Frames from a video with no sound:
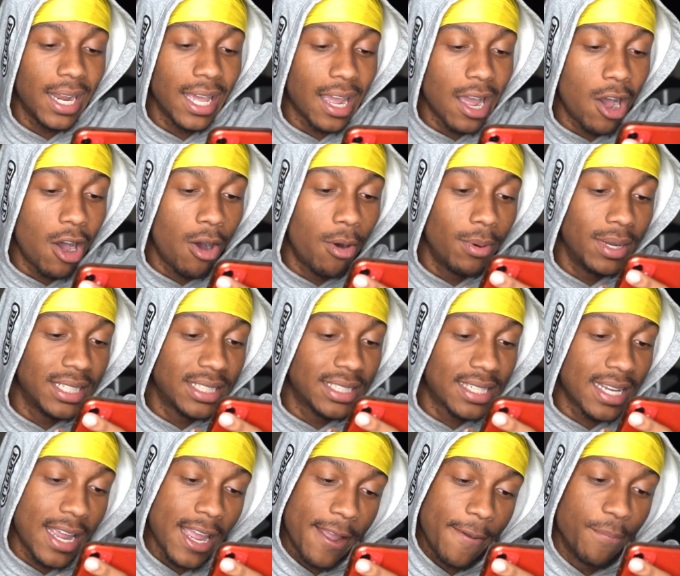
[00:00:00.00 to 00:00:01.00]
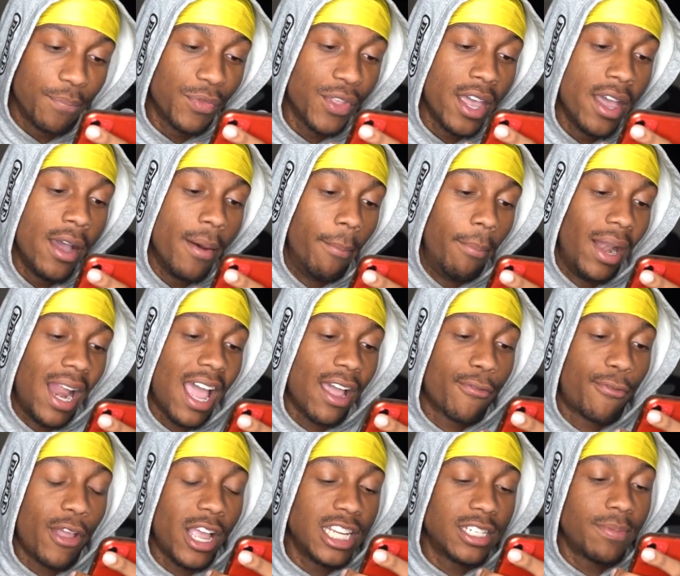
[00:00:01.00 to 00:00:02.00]
like I always say.
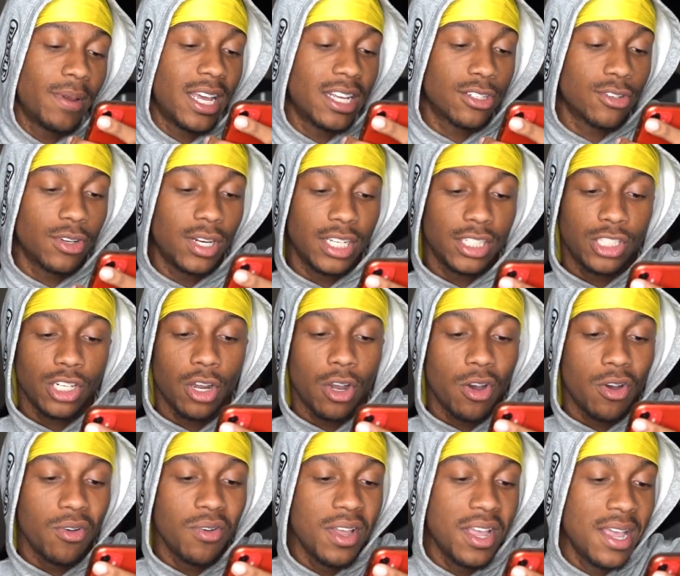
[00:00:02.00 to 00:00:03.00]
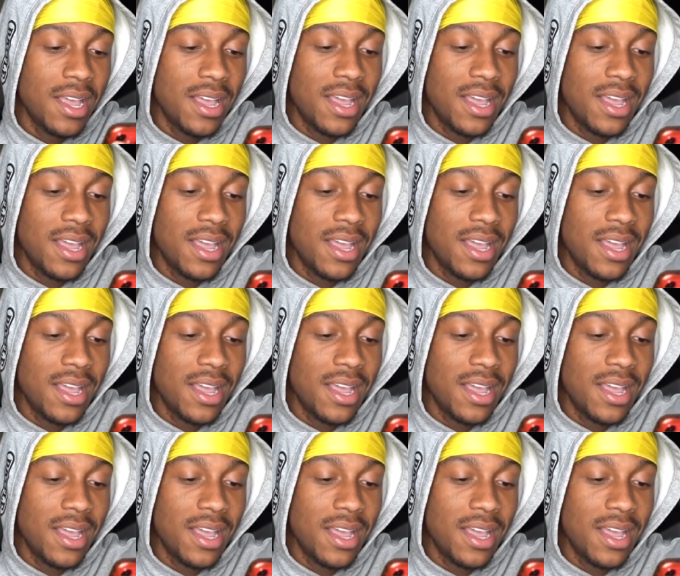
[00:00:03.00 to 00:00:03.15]
Black face mask on that John.